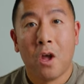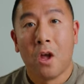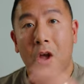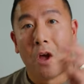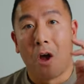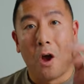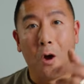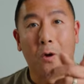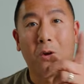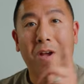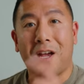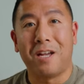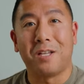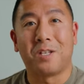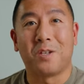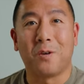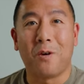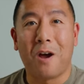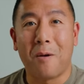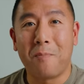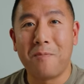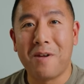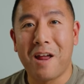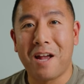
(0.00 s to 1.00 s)
Okay, so
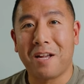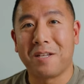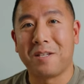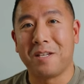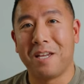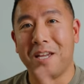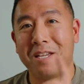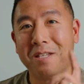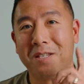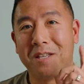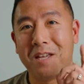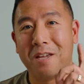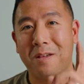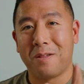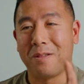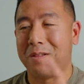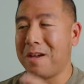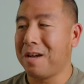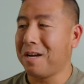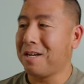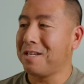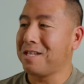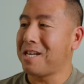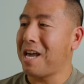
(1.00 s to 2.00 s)
up next is the
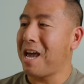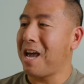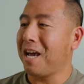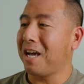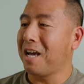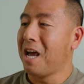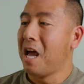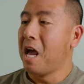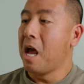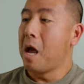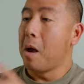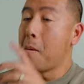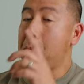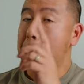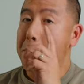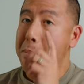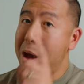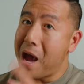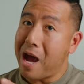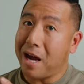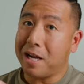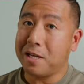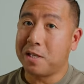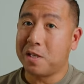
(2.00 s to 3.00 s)
Think Tank
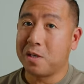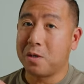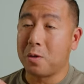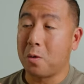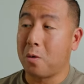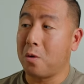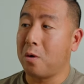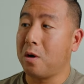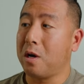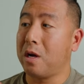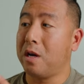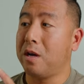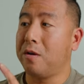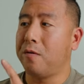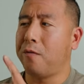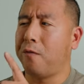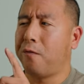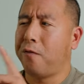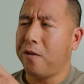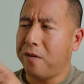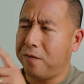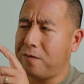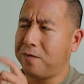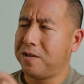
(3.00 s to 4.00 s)
Backstory
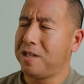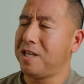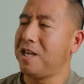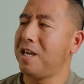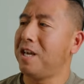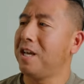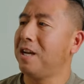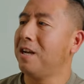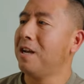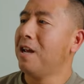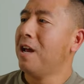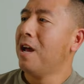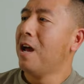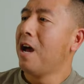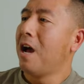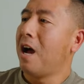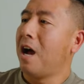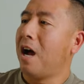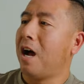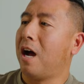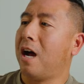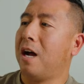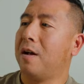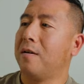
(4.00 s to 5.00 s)
15.
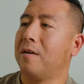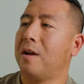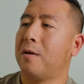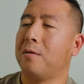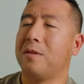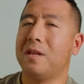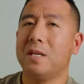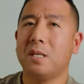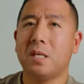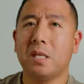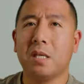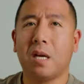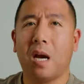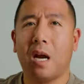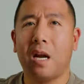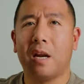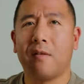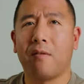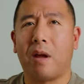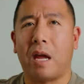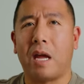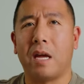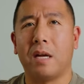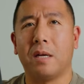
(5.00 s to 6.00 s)
Now this is kind
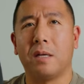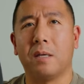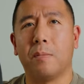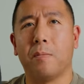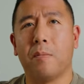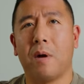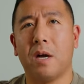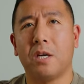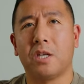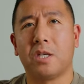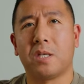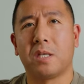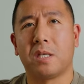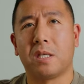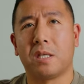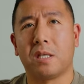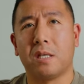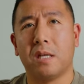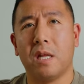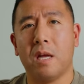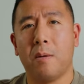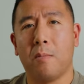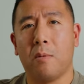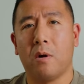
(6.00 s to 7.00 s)
of a much
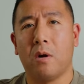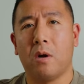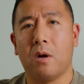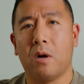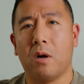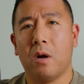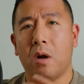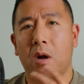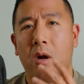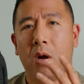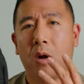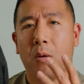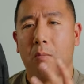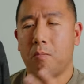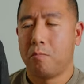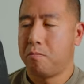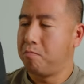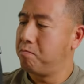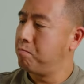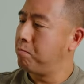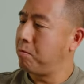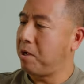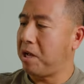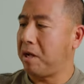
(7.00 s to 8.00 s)
slimmer
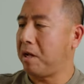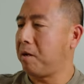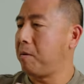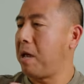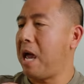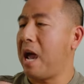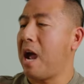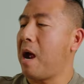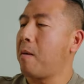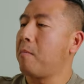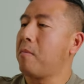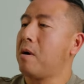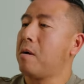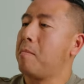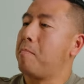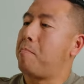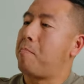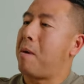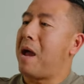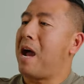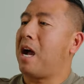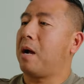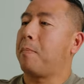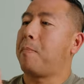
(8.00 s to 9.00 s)
camera
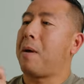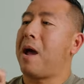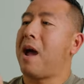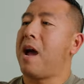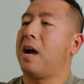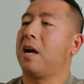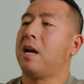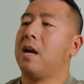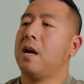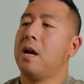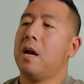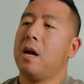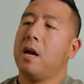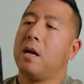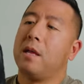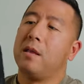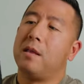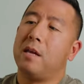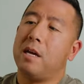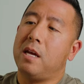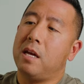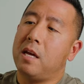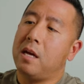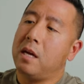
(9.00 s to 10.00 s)
backpack.
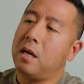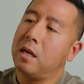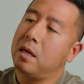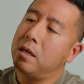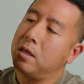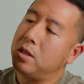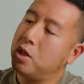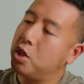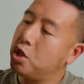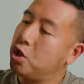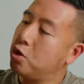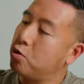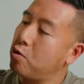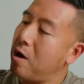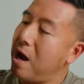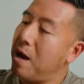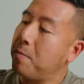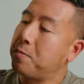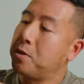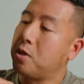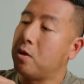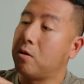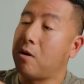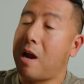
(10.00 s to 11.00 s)
The
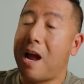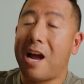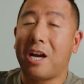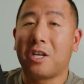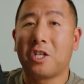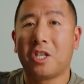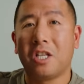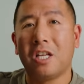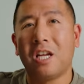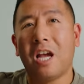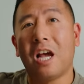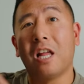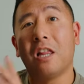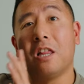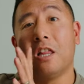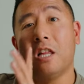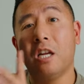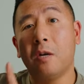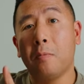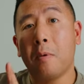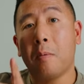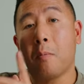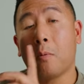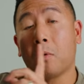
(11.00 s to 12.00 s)
straps are actually a
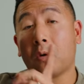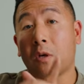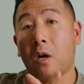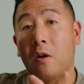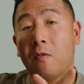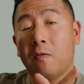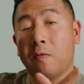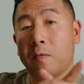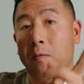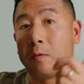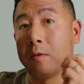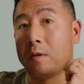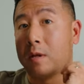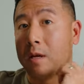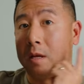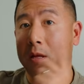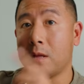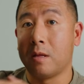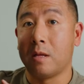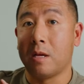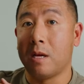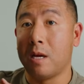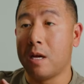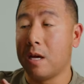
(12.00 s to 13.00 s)
little bit more comfortable
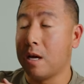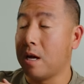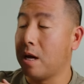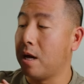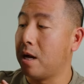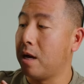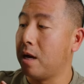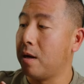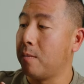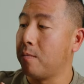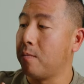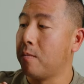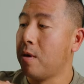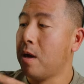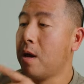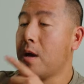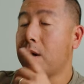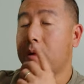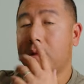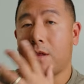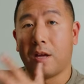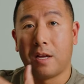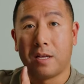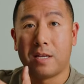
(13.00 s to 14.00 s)
than the
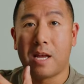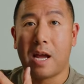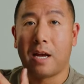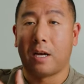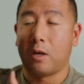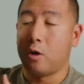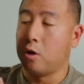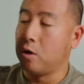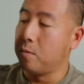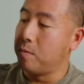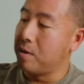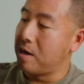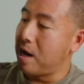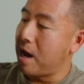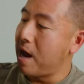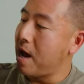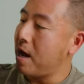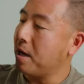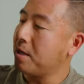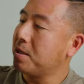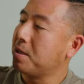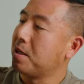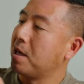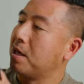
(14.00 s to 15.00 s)
Think Tank Urban
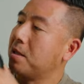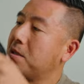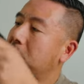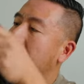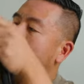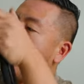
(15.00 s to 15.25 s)
Access.